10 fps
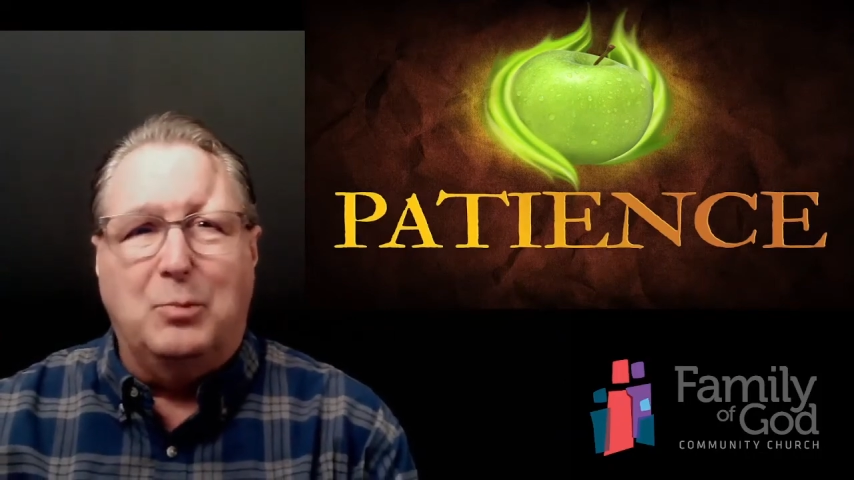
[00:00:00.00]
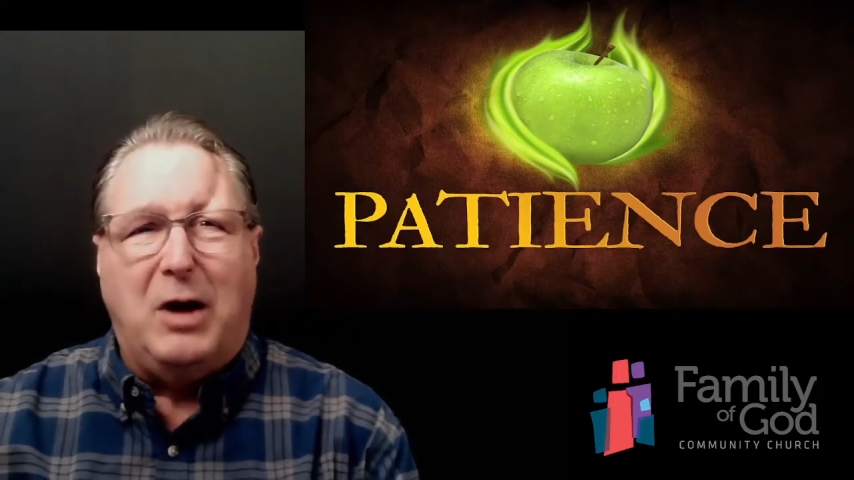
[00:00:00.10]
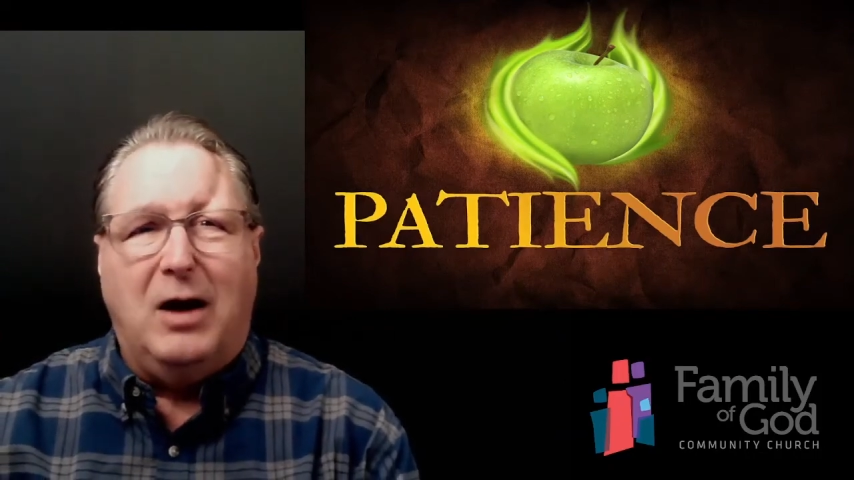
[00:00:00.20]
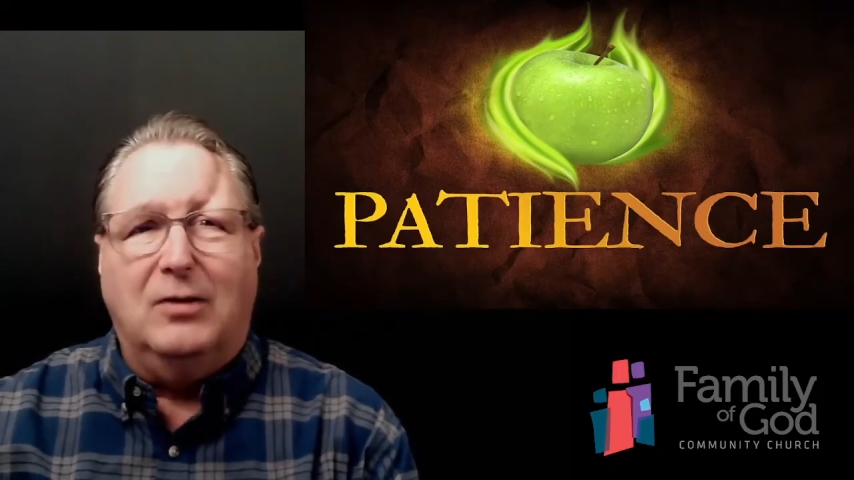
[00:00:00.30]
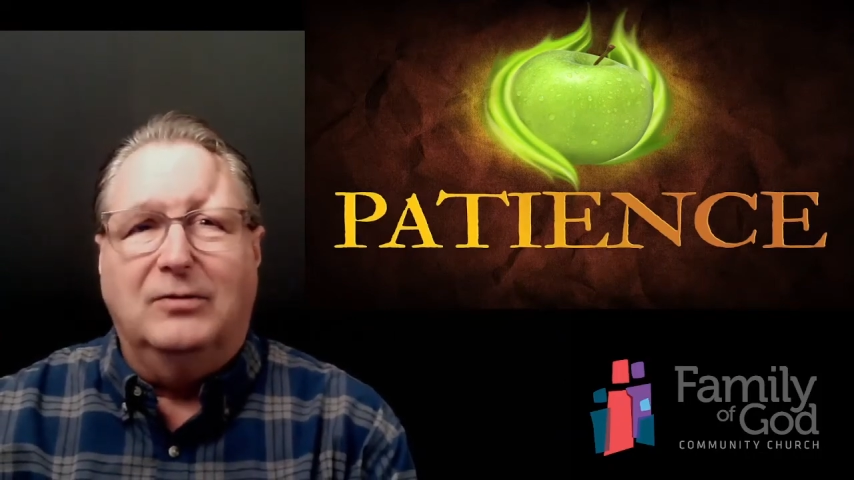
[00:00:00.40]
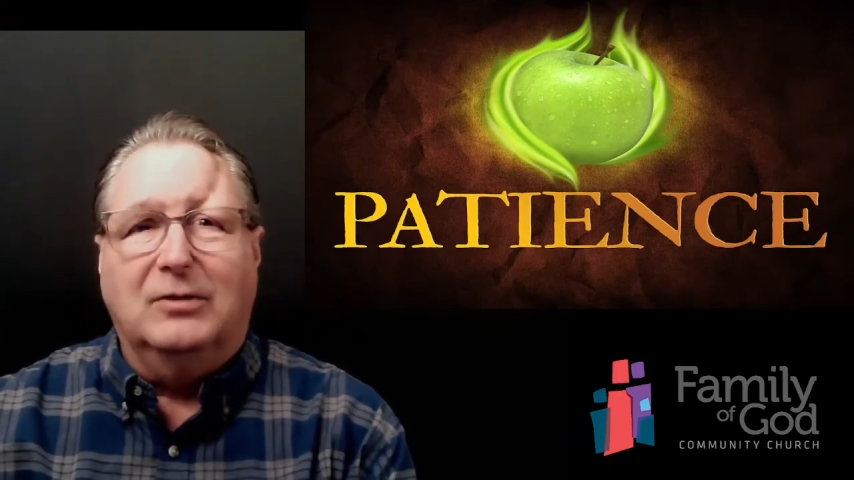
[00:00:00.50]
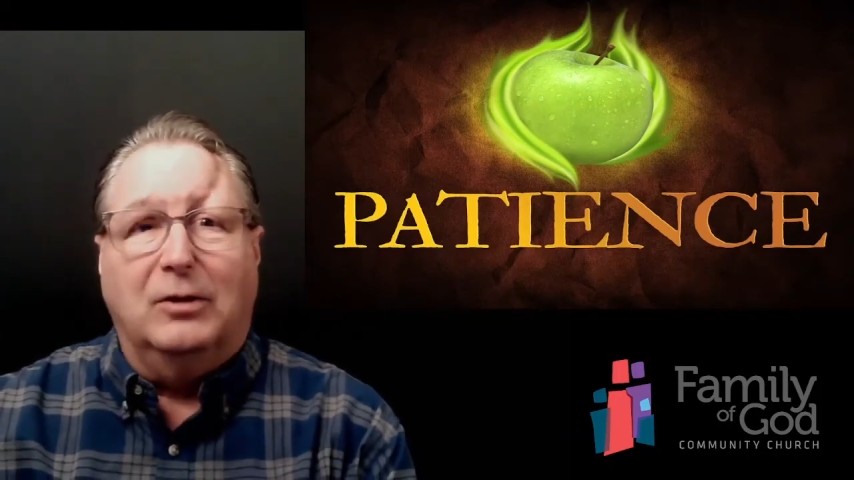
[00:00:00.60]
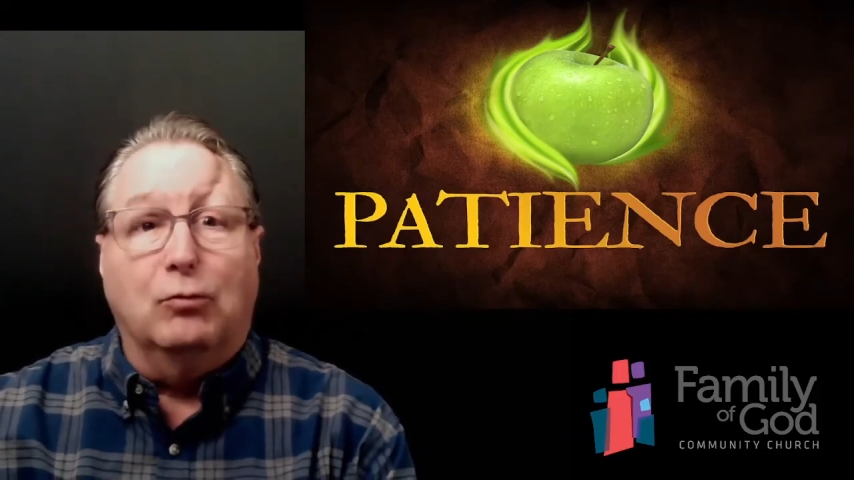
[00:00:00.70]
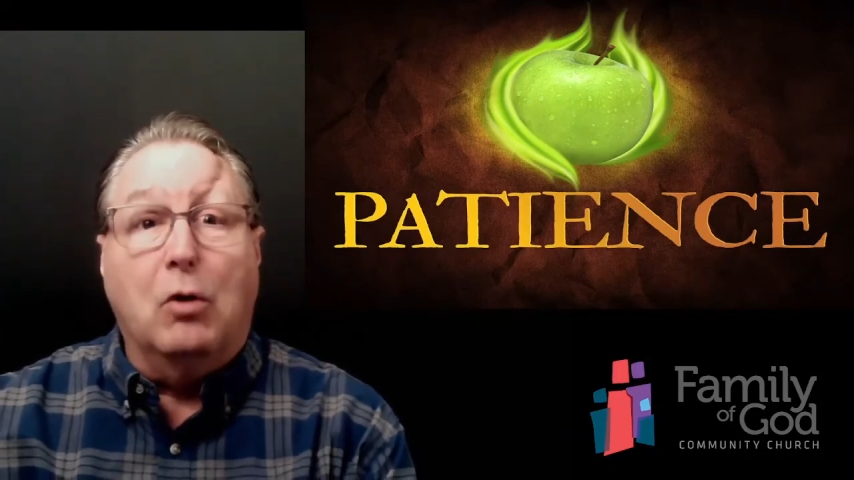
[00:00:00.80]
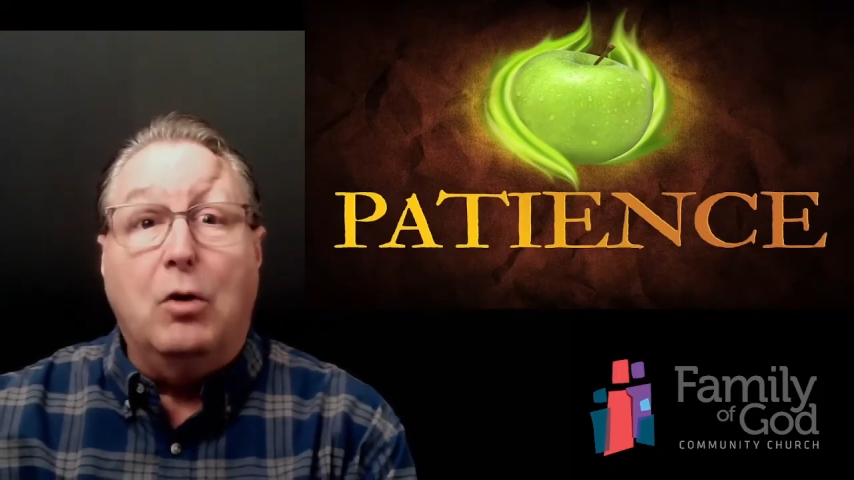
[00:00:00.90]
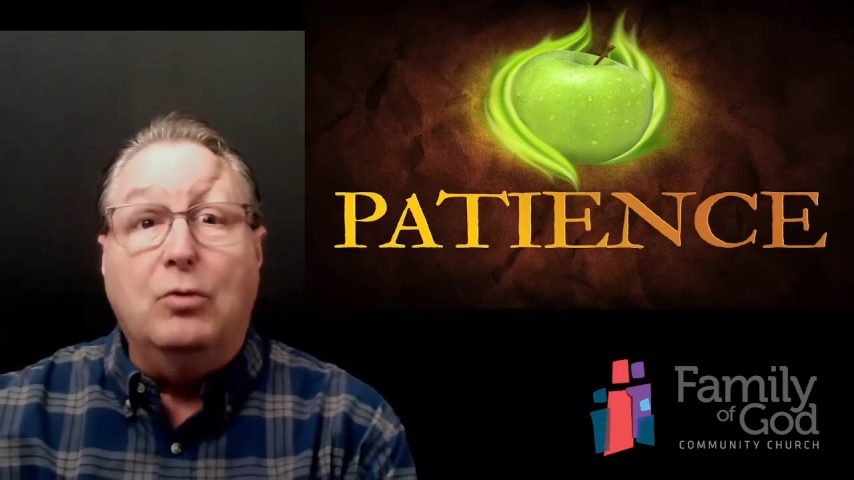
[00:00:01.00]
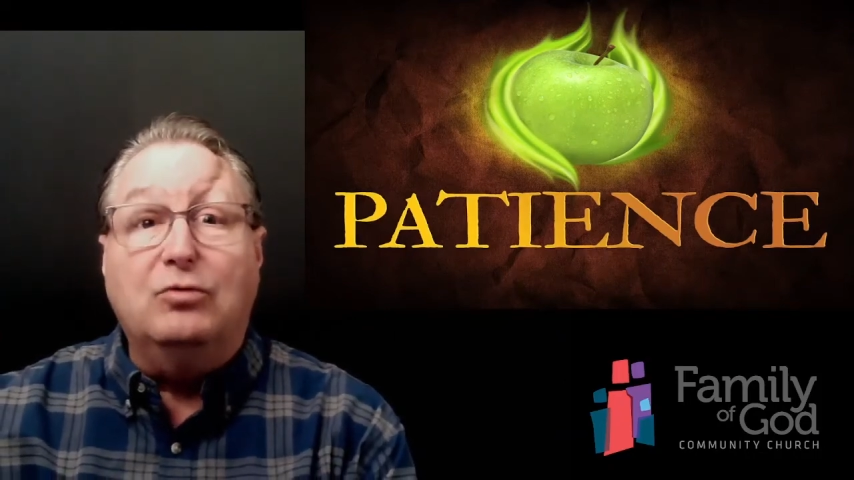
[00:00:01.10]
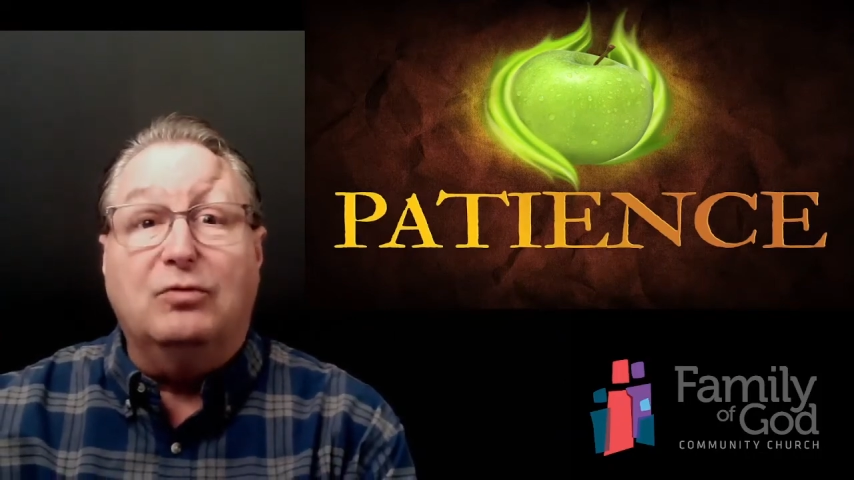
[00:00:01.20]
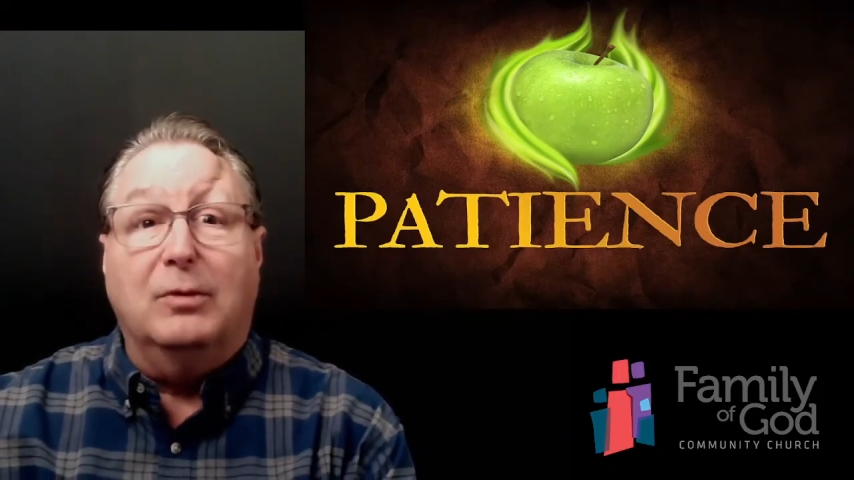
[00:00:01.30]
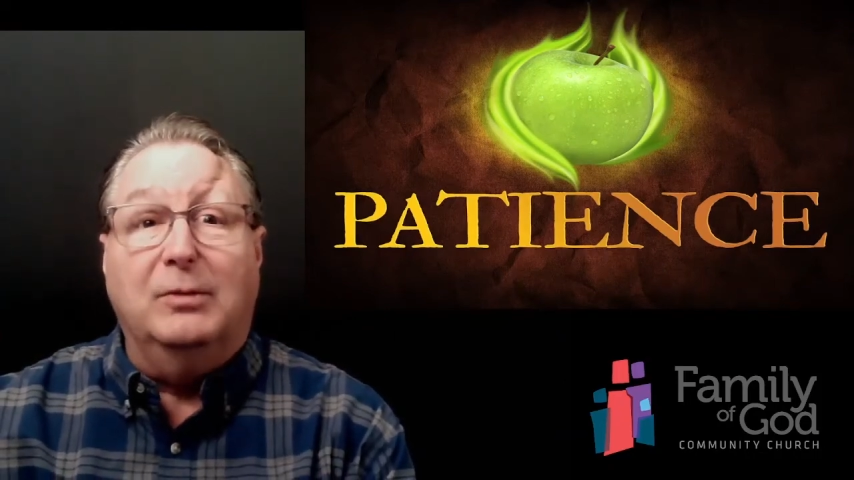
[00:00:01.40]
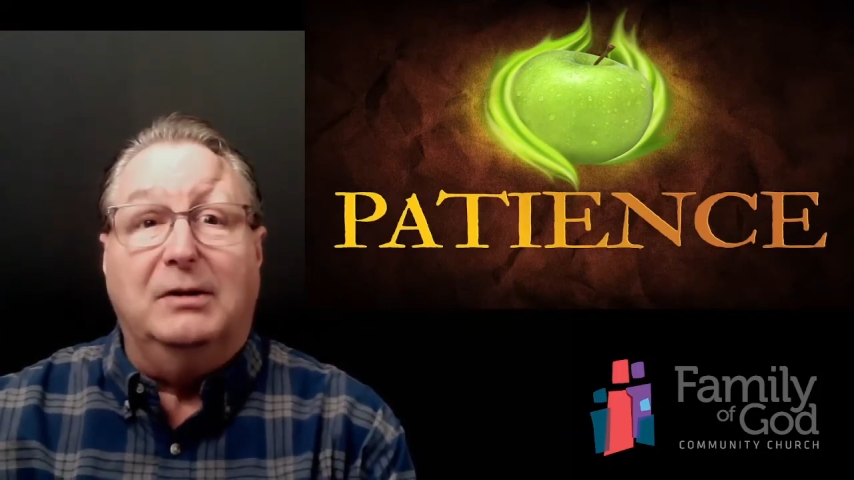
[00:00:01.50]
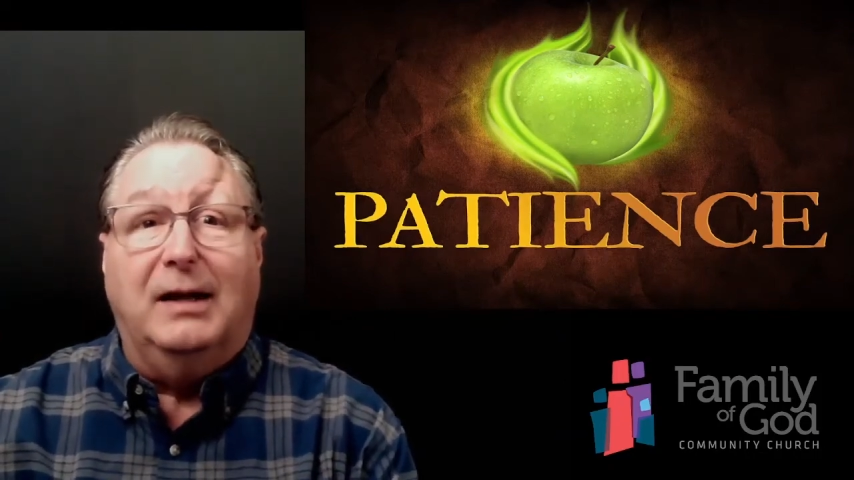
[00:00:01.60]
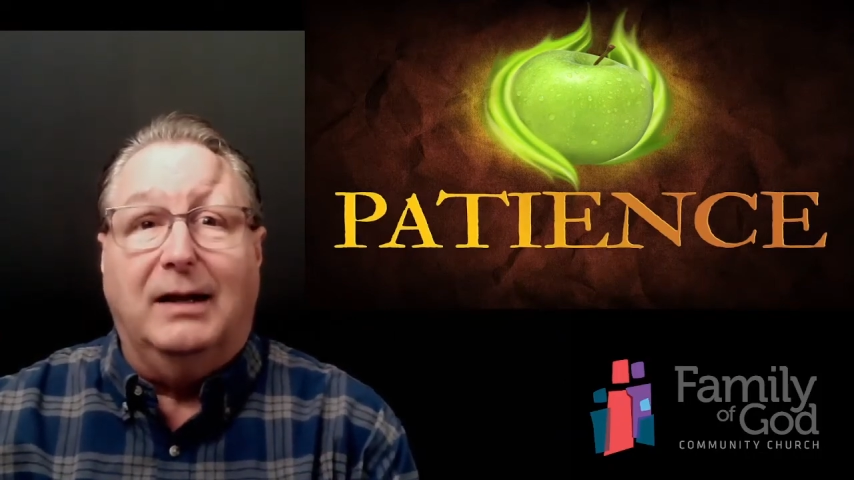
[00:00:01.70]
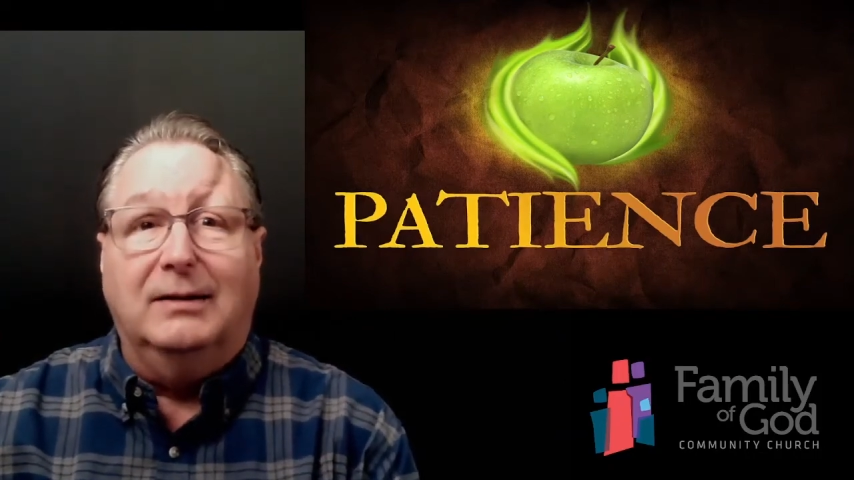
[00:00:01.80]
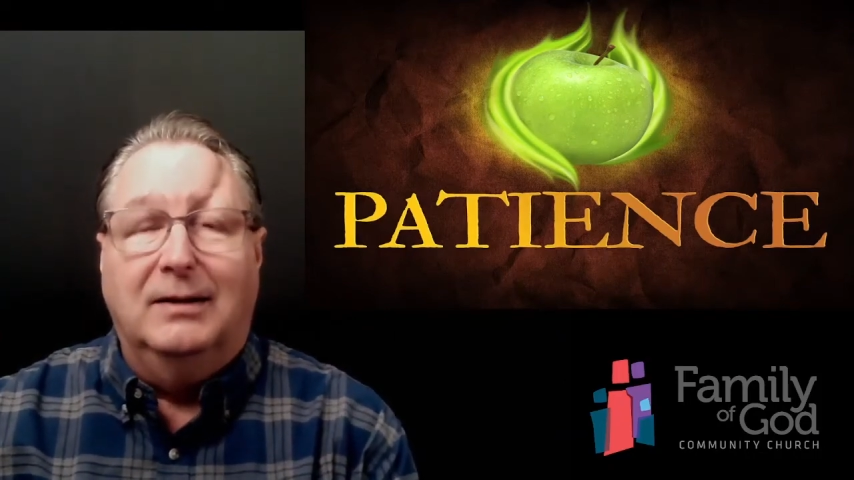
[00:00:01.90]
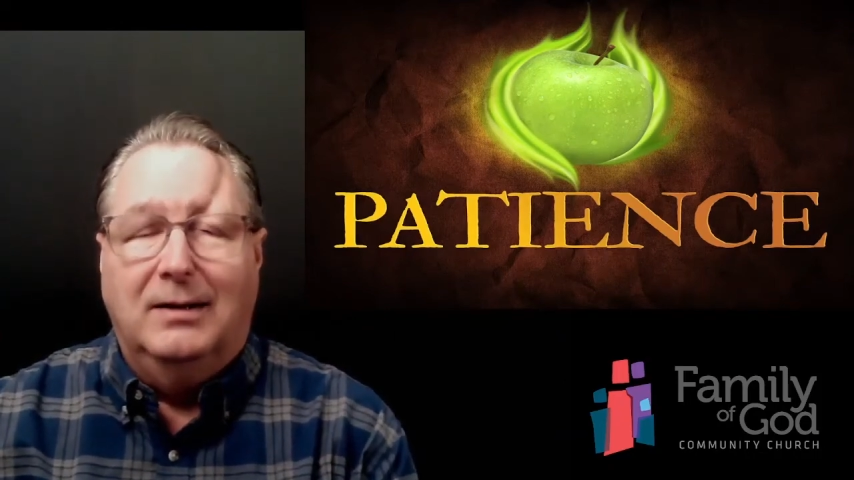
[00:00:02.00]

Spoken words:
powerfully rose from the dead.